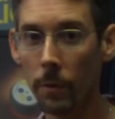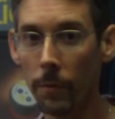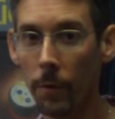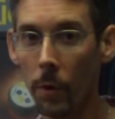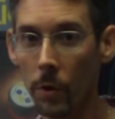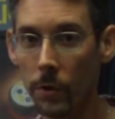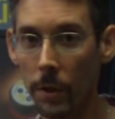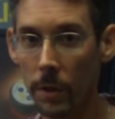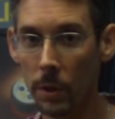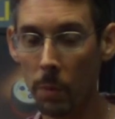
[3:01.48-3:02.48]
of the referrals
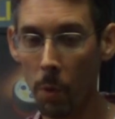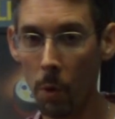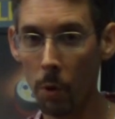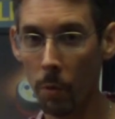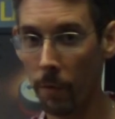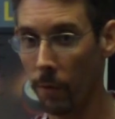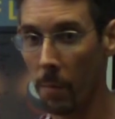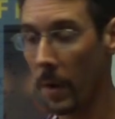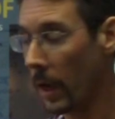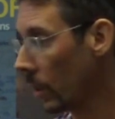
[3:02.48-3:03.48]
on this board were
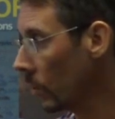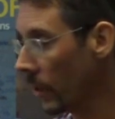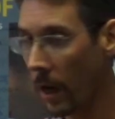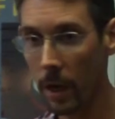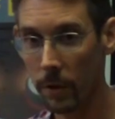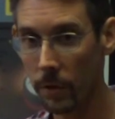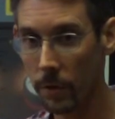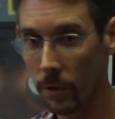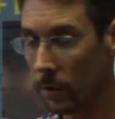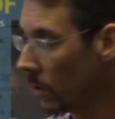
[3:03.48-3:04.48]
from medical
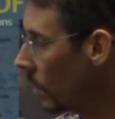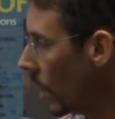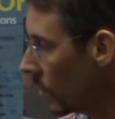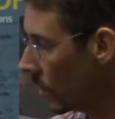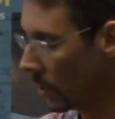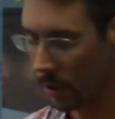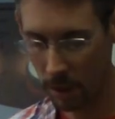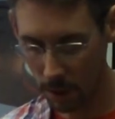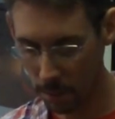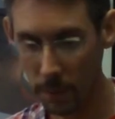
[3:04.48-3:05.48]
doctors, as you can
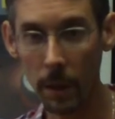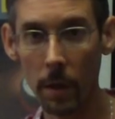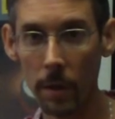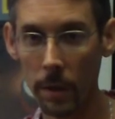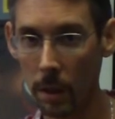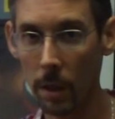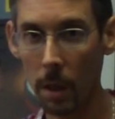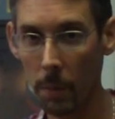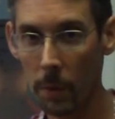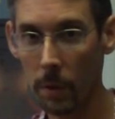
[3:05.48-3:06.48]
see up there on the
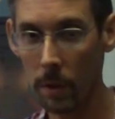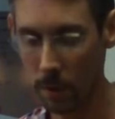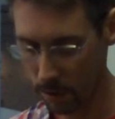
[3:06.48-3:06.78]
upper.